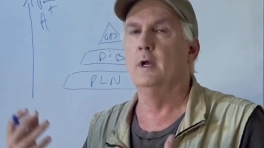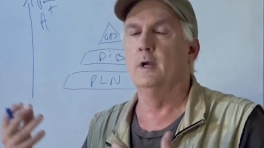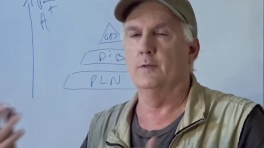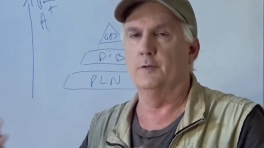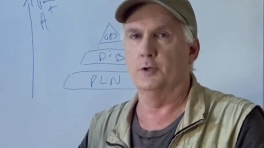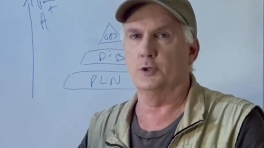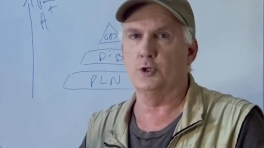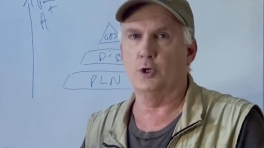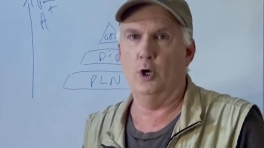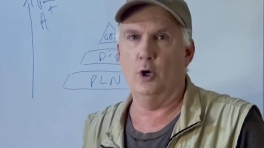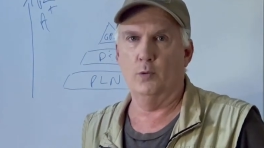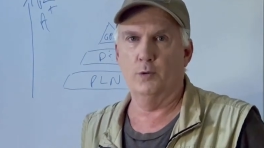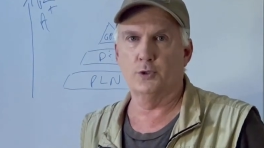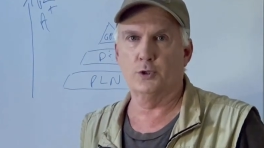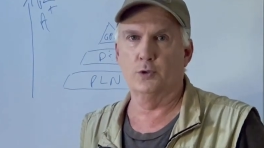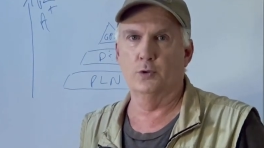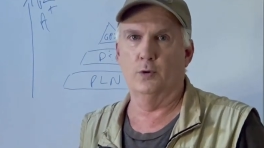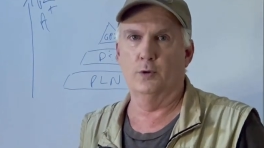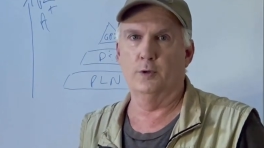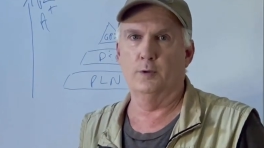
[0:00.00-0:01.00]
that's always
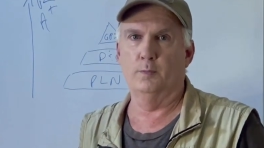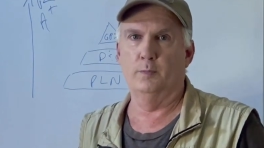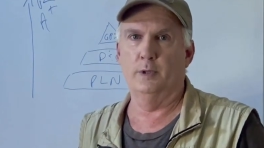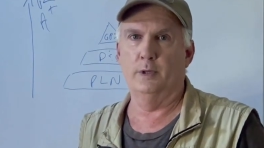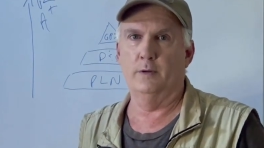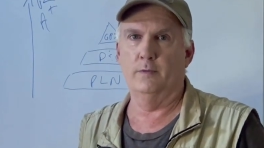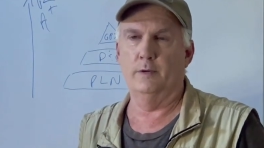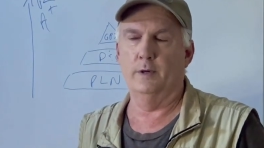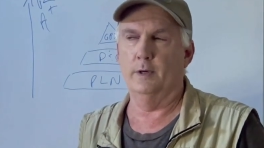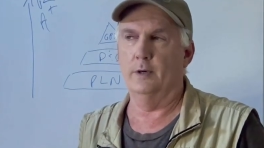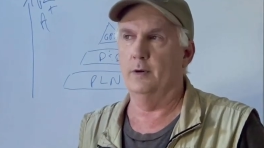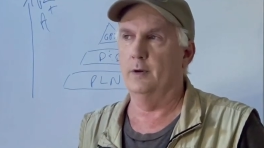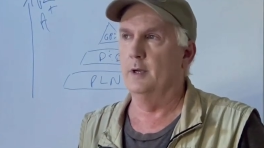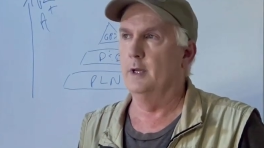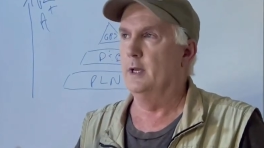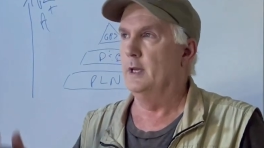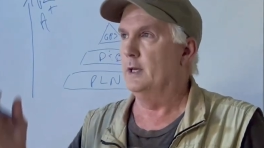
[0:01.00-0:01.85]
going to be there.